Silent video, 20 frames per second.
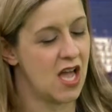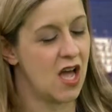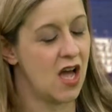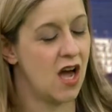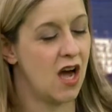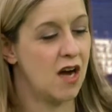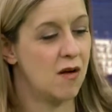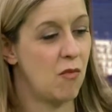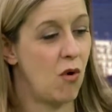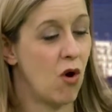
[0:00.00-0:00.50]

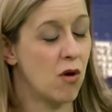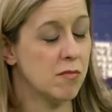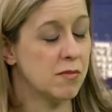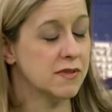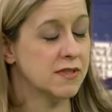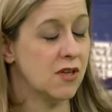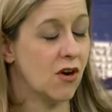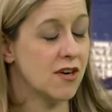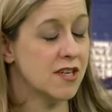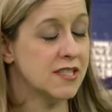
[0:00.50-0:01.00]

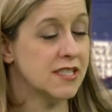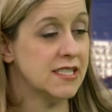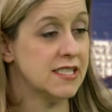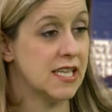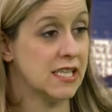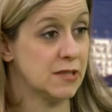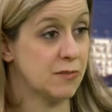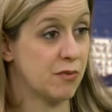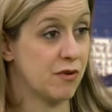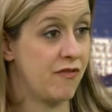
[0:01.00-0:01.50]
Heart disease
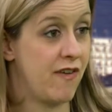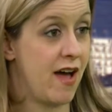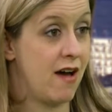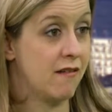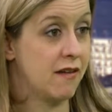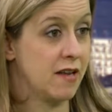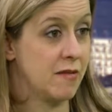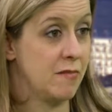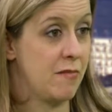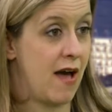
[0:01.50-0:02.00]
has
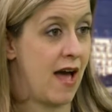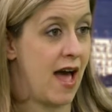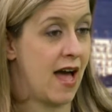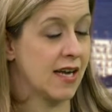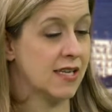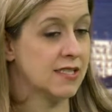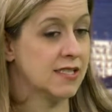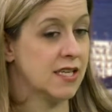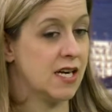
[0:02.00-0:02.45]
profound impact.